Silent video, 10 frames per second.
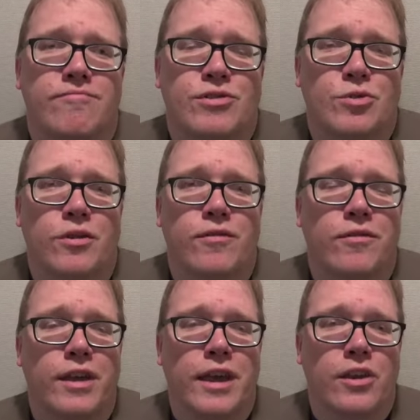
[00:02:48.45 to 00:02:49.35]
sort
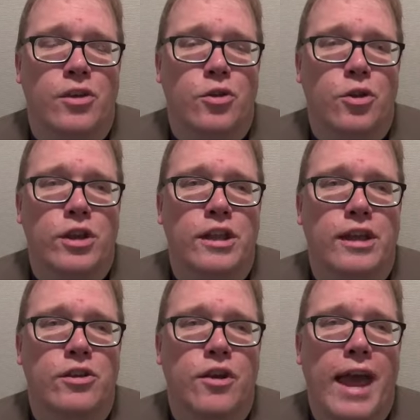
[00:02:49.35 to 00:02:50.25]
of like looking
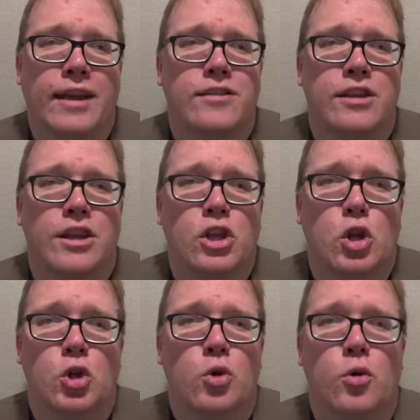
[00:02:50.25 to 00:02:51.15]
like they're acting in
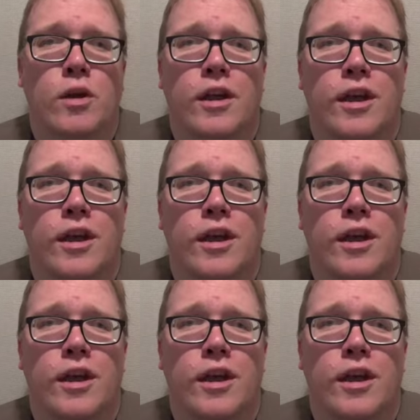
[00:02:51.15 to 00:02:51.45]
glue.